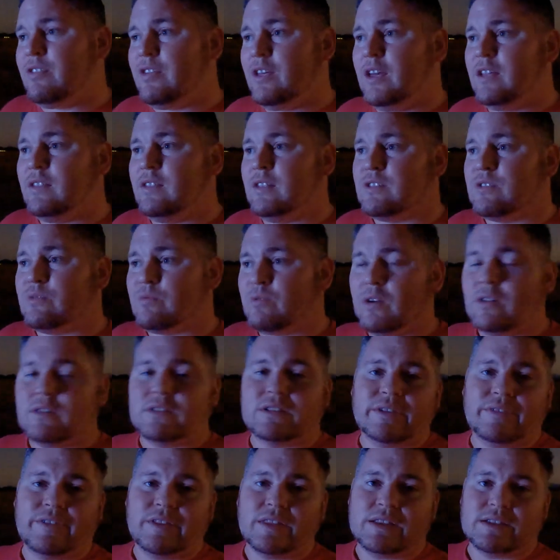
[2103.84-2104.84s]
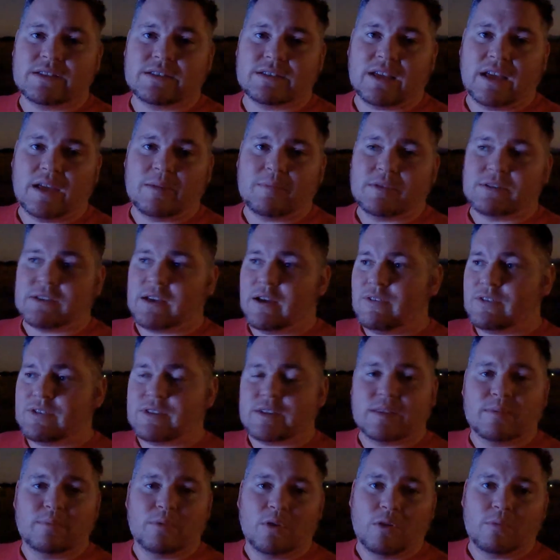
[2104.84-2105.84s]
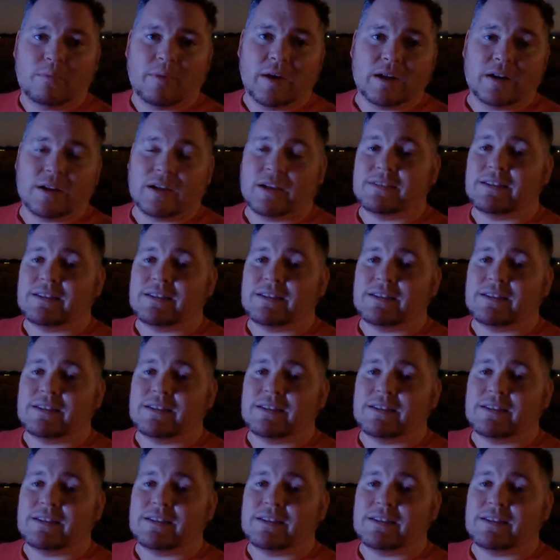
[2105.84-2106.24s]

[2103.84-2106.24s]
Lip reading: thing that's relatively the same is obviously the bolt pattern,